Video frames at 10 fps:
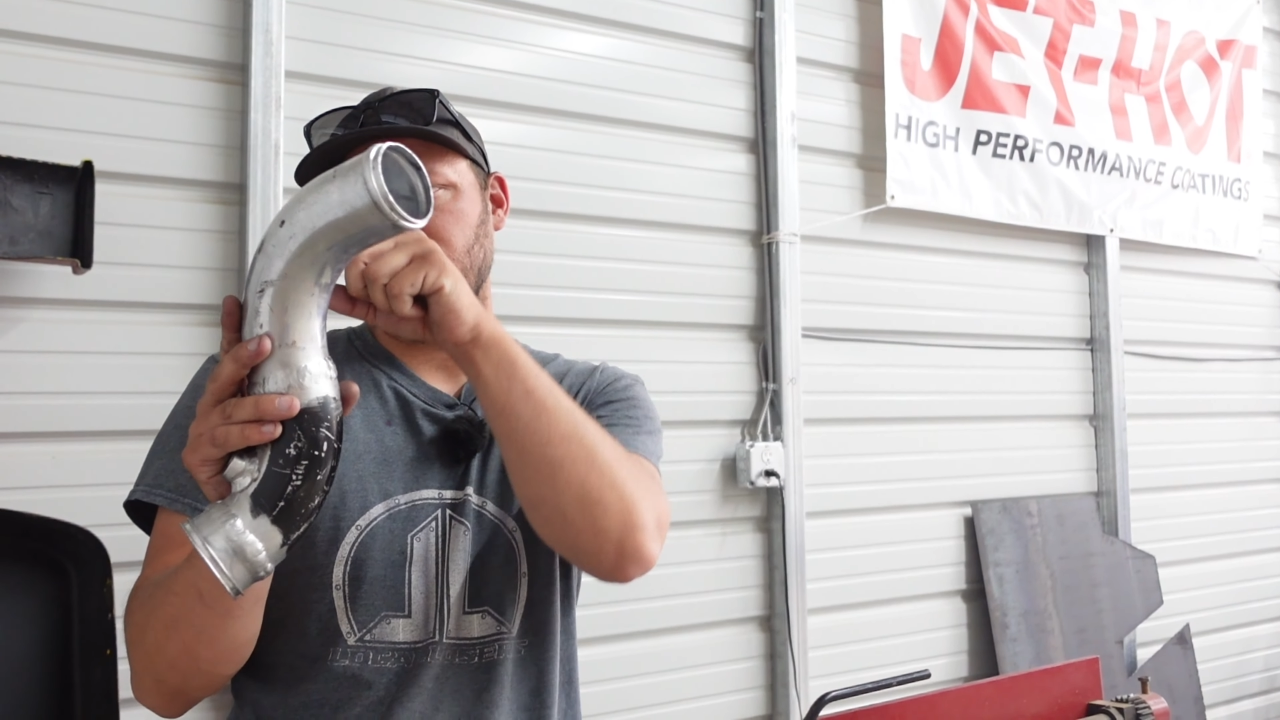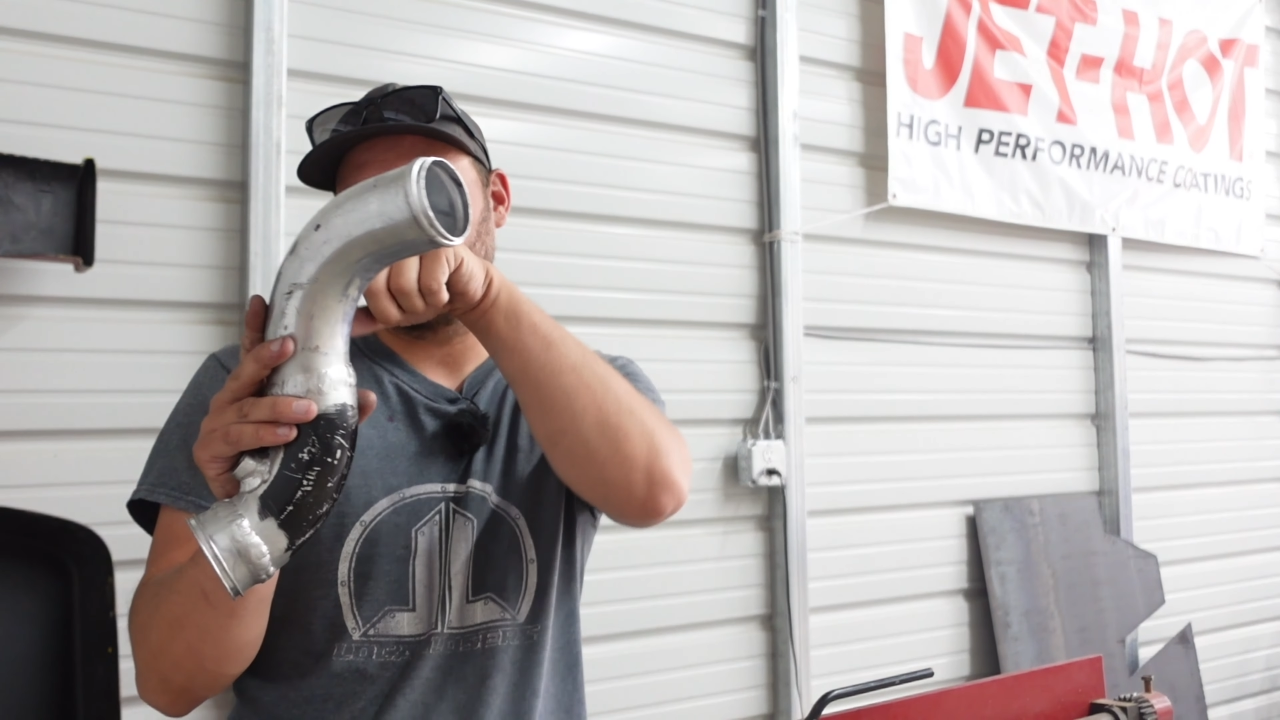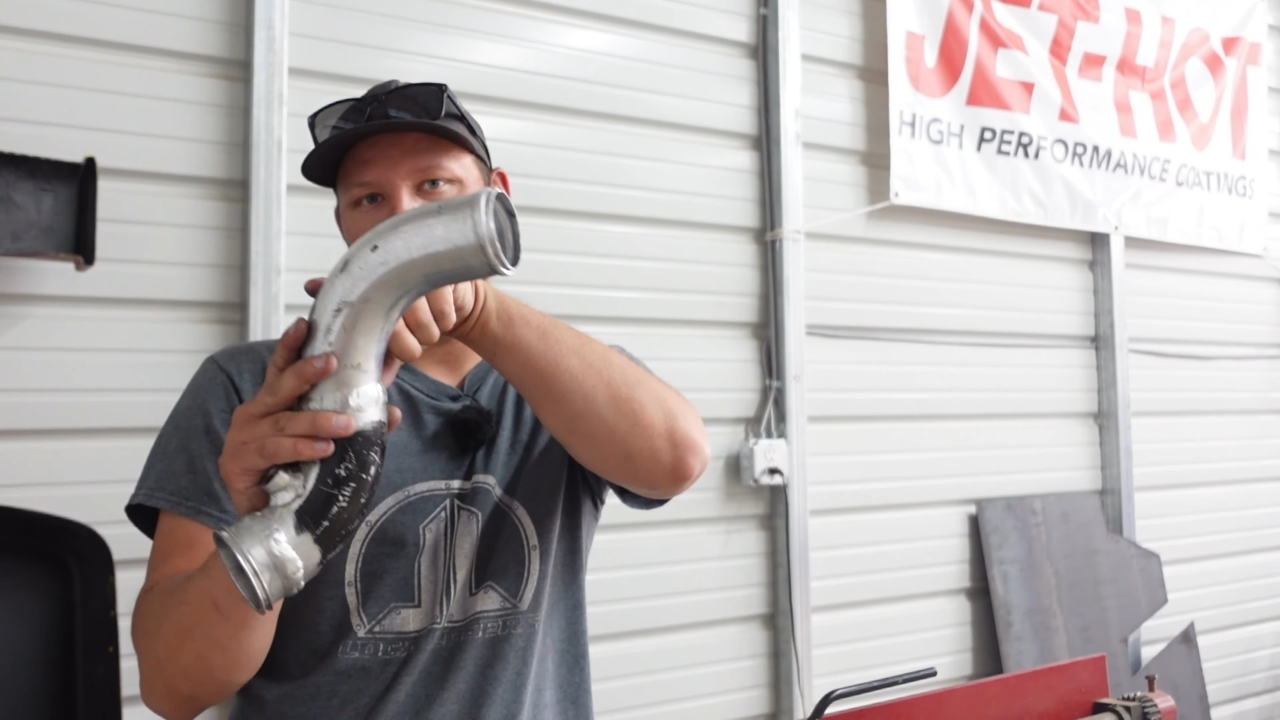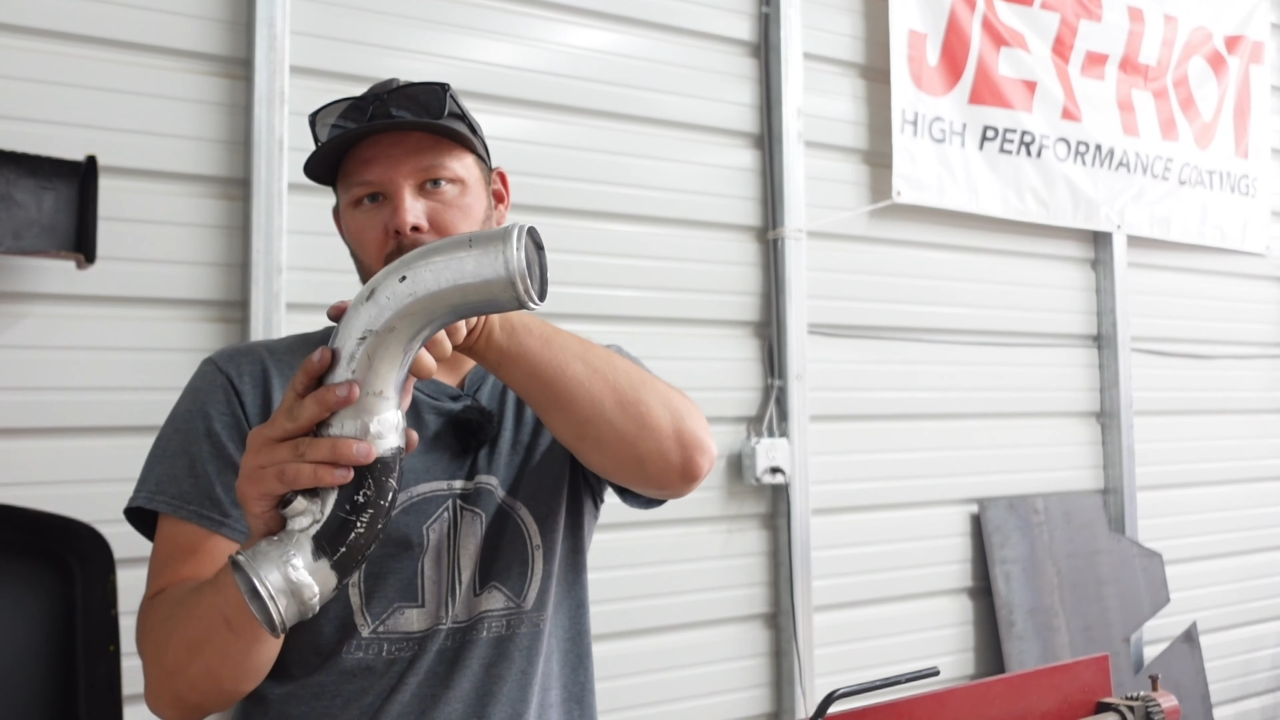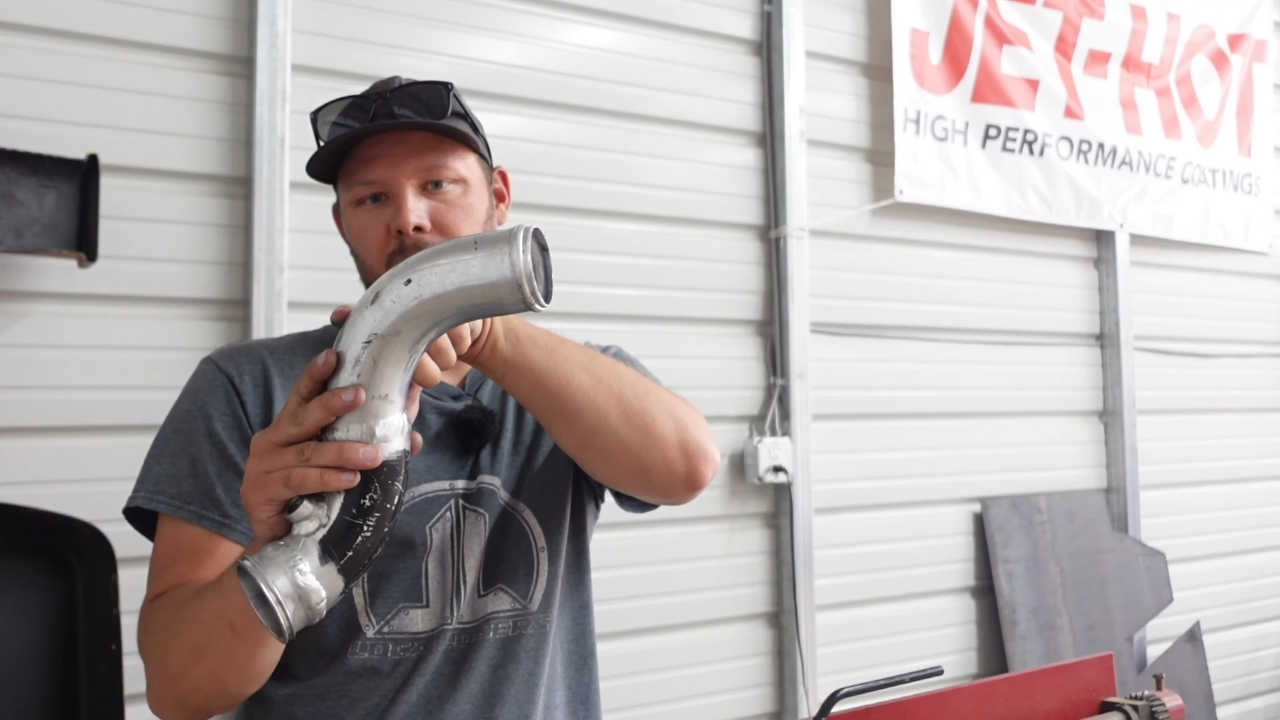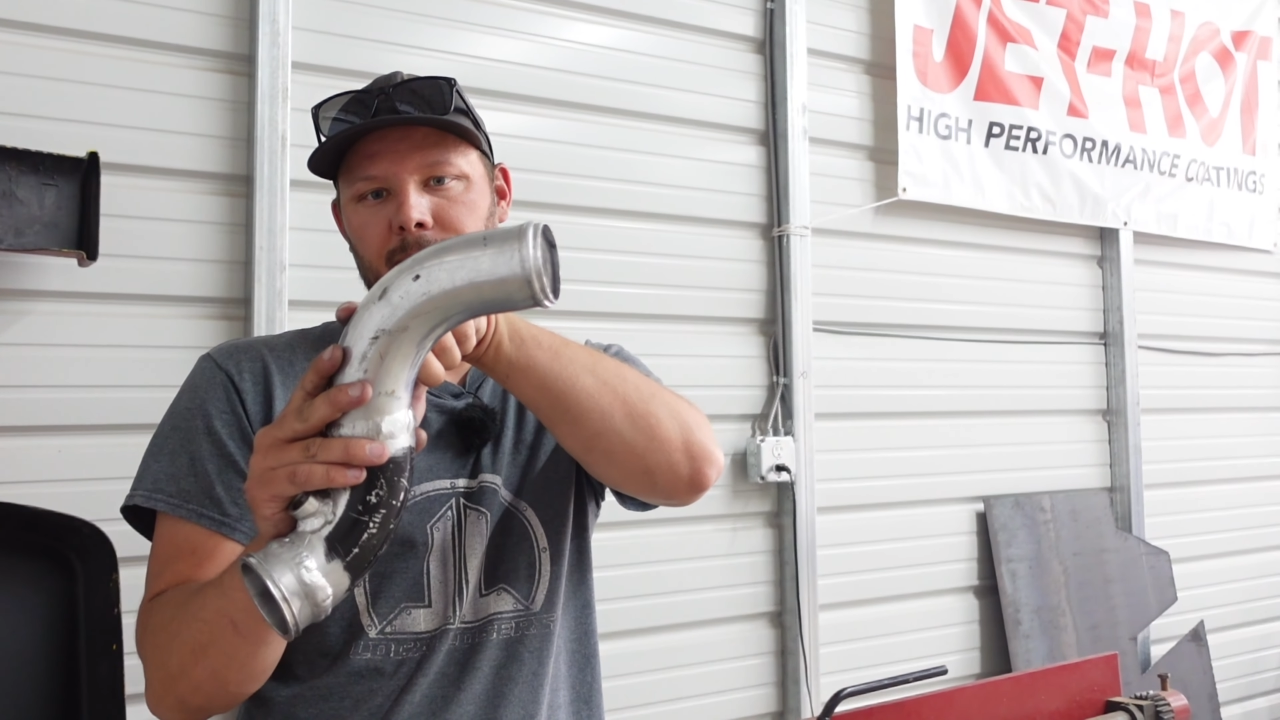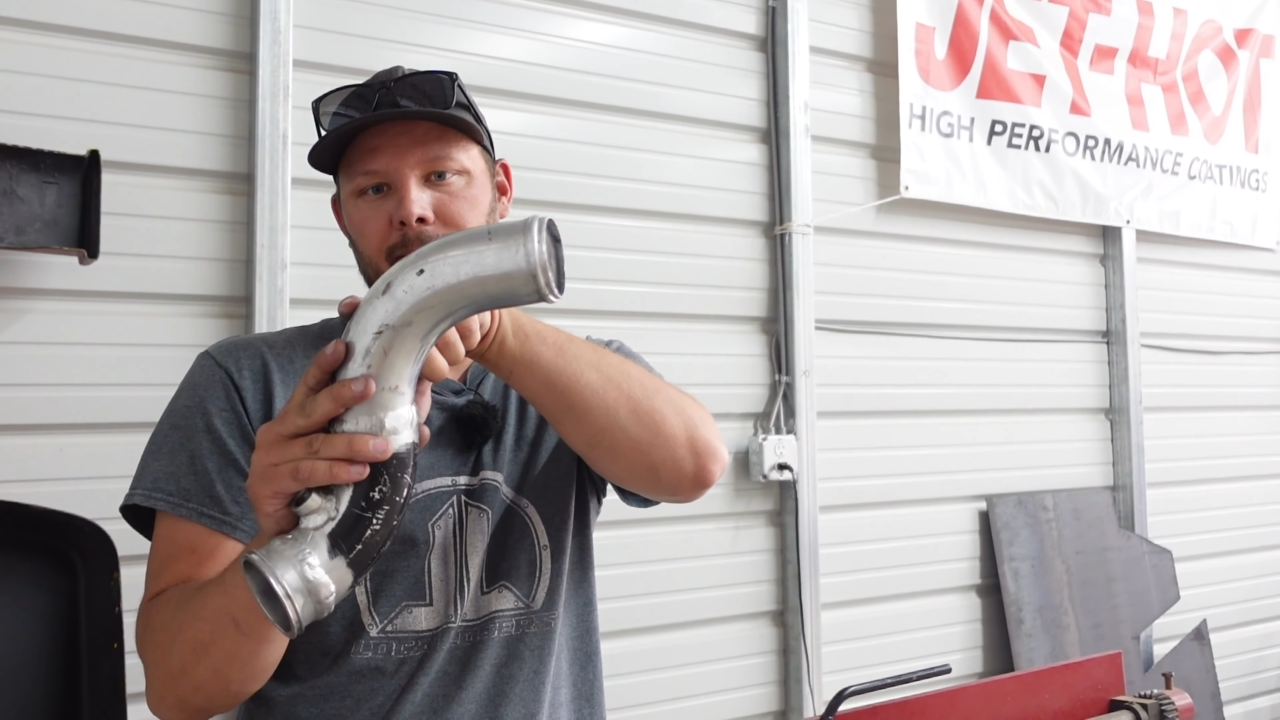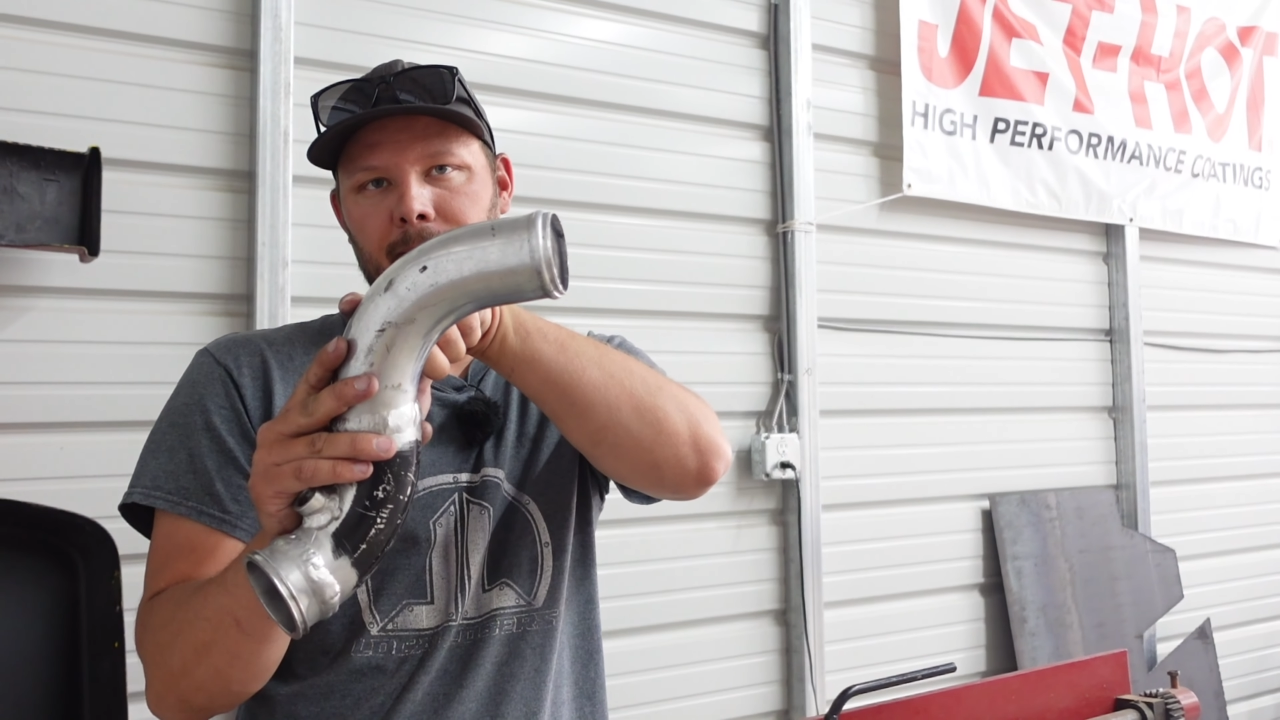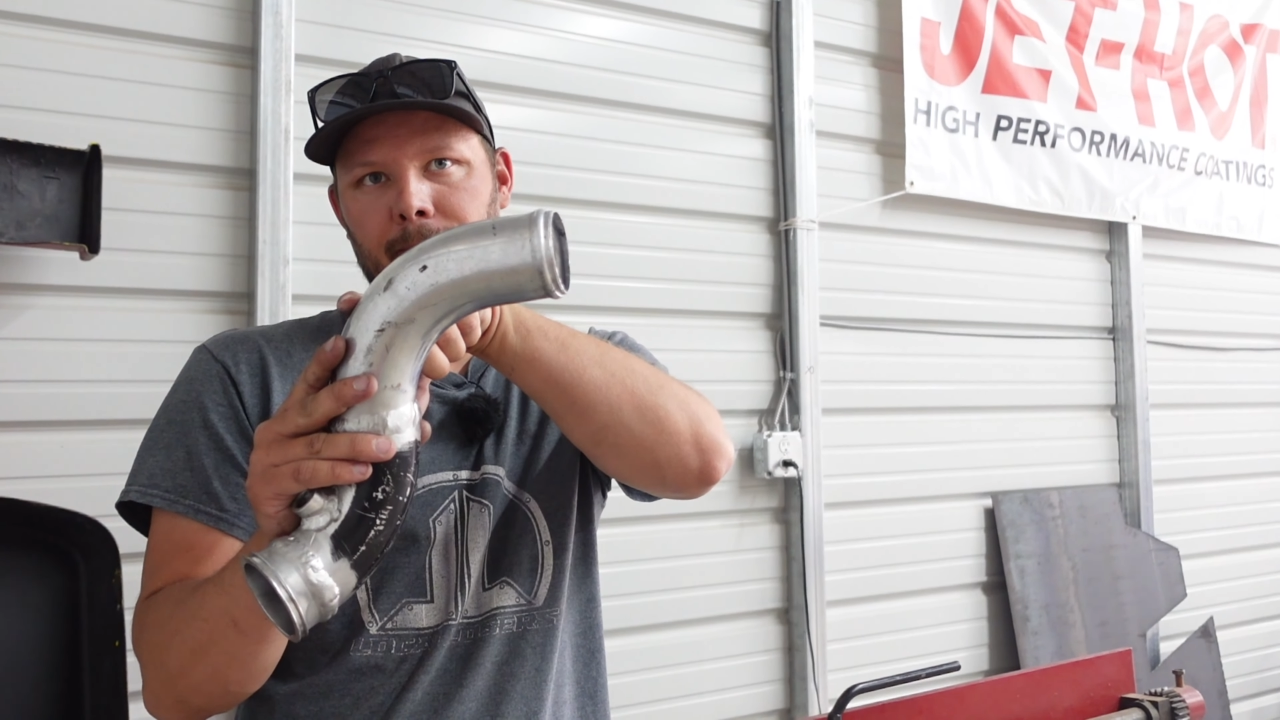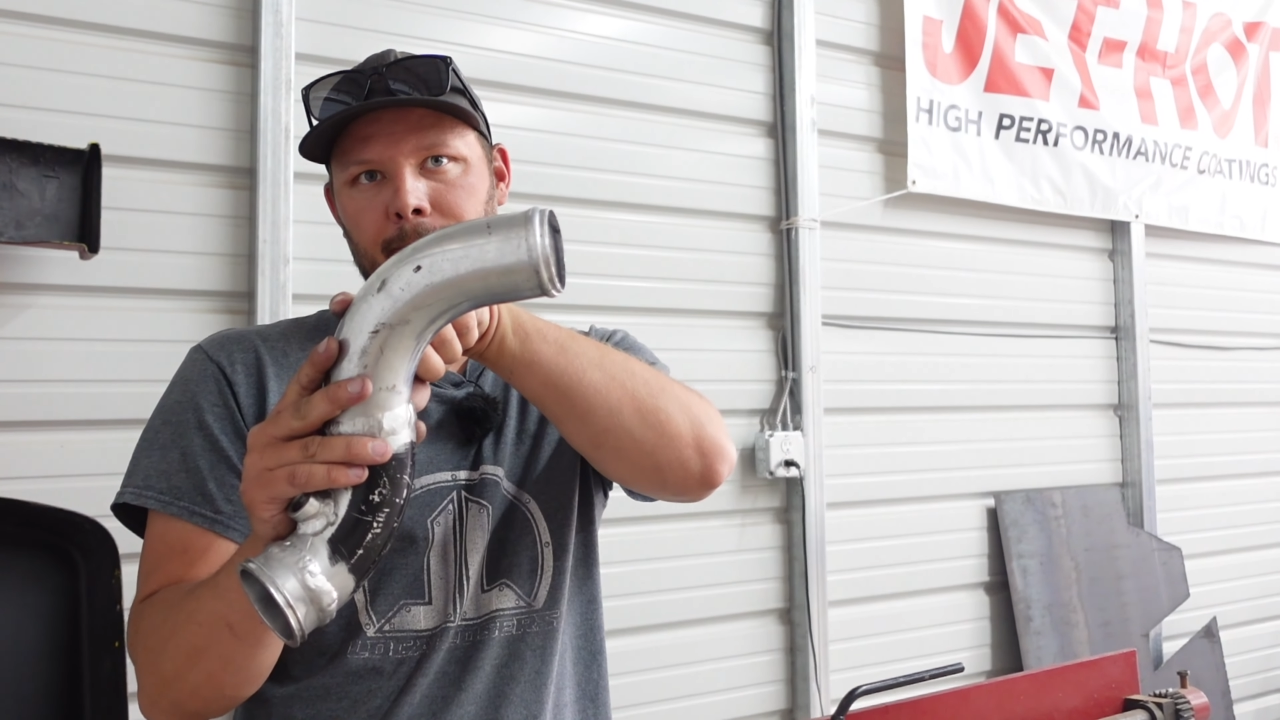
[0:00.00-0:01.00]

here than here.